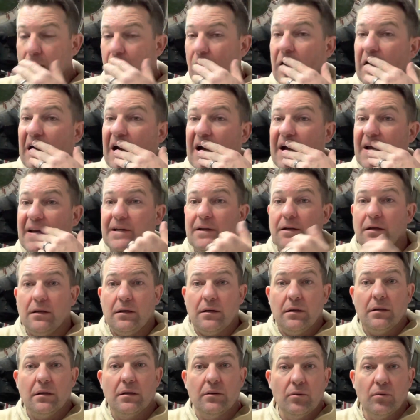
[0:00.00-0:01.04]
All right,
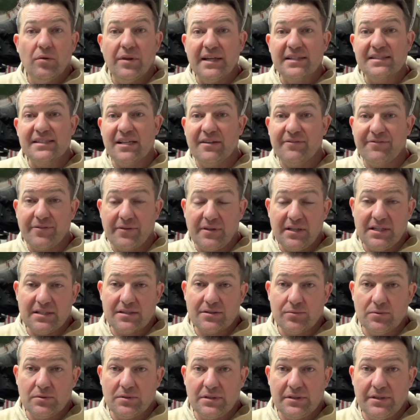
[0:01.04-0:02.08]
well, that's it for this
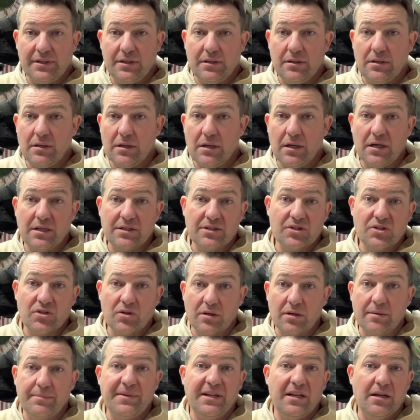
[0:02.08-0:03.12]
one. I just thought
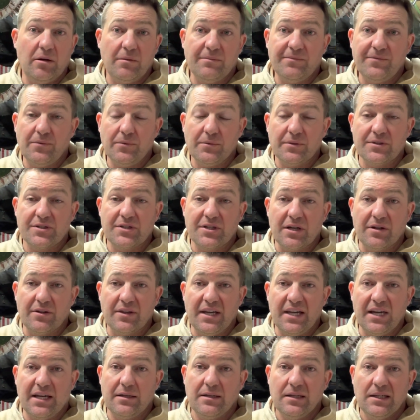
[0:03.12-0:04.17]
it'd be helpful to share
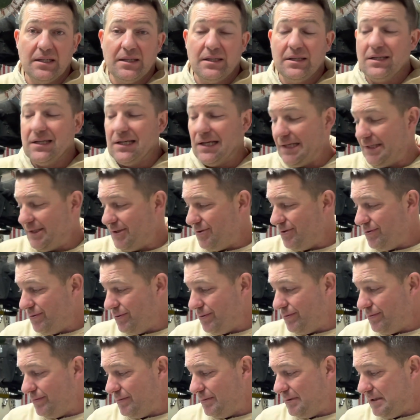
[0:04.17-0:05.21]
that. I
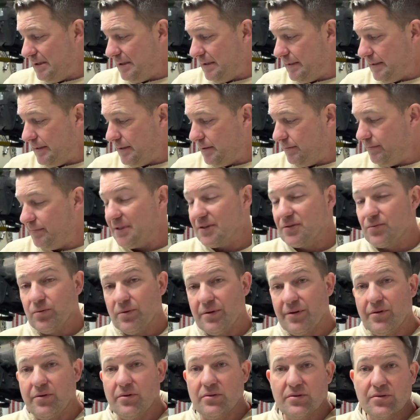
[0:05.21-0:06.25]
know that's one
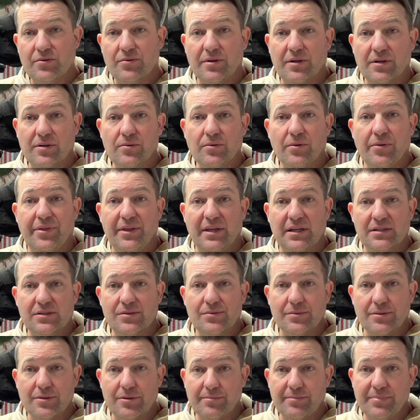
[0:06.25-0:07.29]
of those critical things
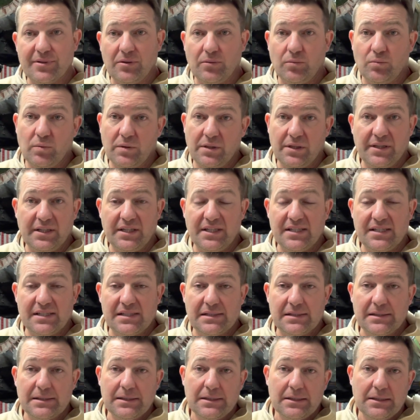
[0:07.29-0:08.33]
when you're building one of
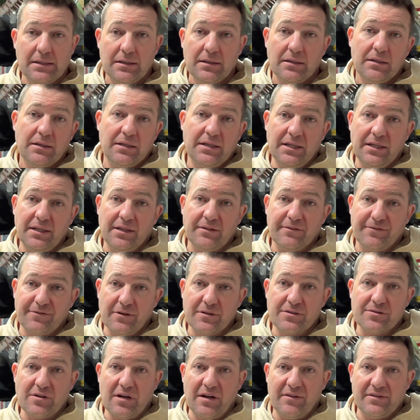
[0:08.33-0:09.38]
these, getting the front
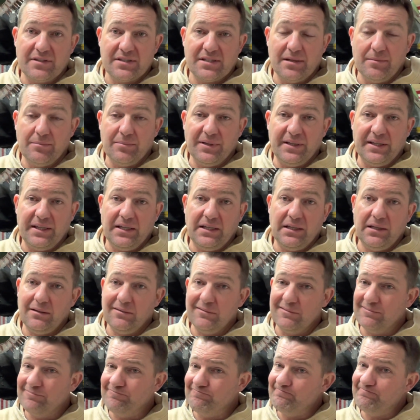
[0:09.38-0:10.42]
drive assembly
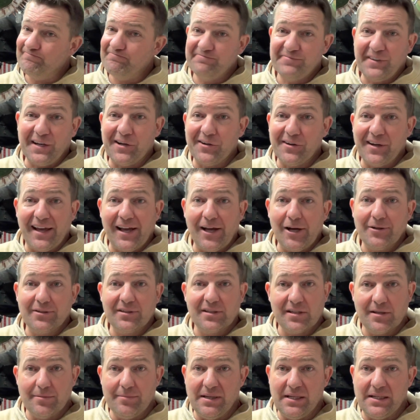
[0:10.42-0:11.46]
figured out and
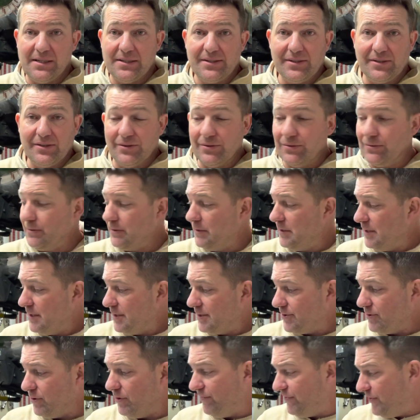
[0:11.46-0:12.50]
committed to.
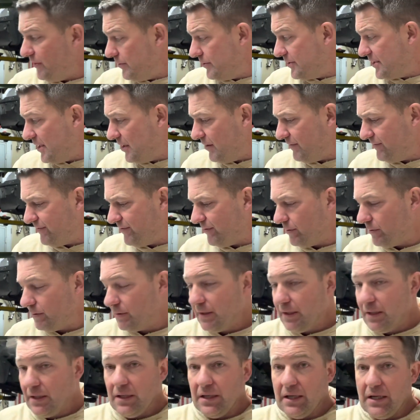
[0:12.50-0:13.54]
So hopefully it was helpful.
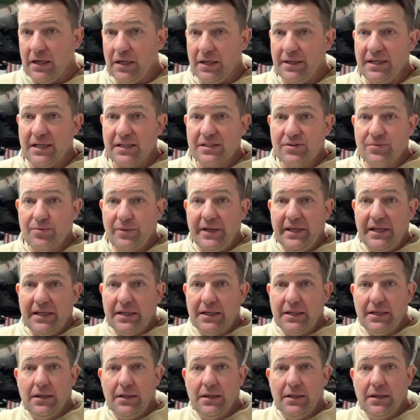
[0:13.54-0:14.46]
Next week,